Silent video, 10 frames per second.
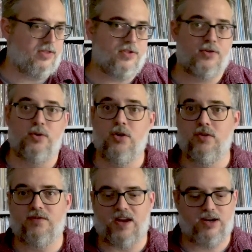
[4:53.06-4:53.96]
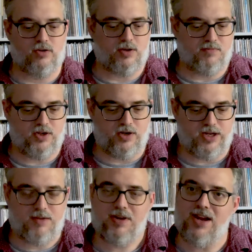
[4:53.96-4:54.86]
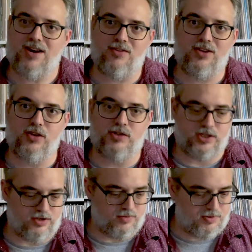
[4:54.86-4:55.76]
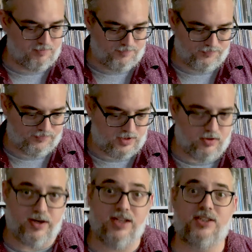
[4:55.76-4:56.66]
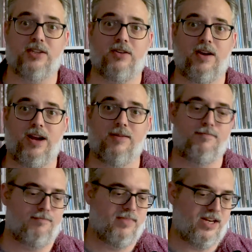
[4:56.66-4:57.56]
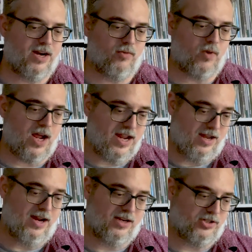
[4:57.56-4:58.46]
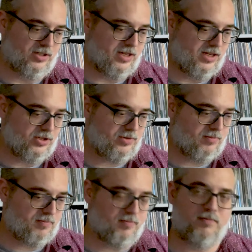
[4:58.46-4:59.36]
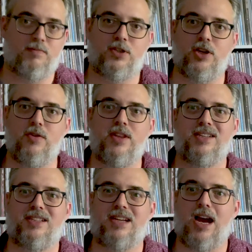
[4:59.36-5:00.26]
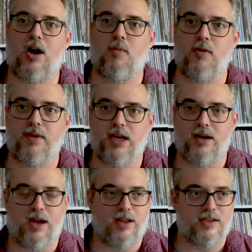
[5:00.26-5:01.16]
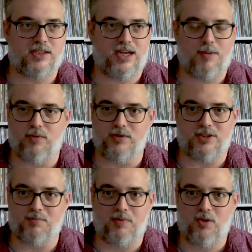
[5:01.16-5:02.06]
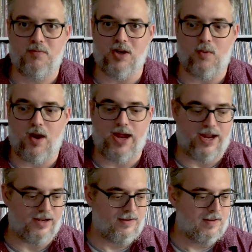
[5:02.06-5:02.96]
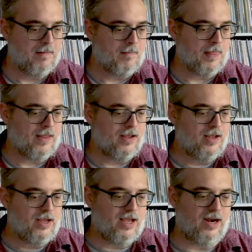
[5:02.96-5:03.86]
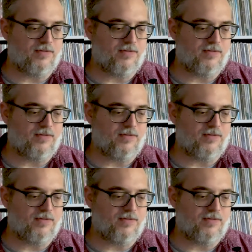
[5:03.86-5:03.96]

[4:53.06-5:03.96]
through the vinyl community, but not on YouTube, on Instagram. Midnight Ryan actually showed this album, and the samples just blew me away. And I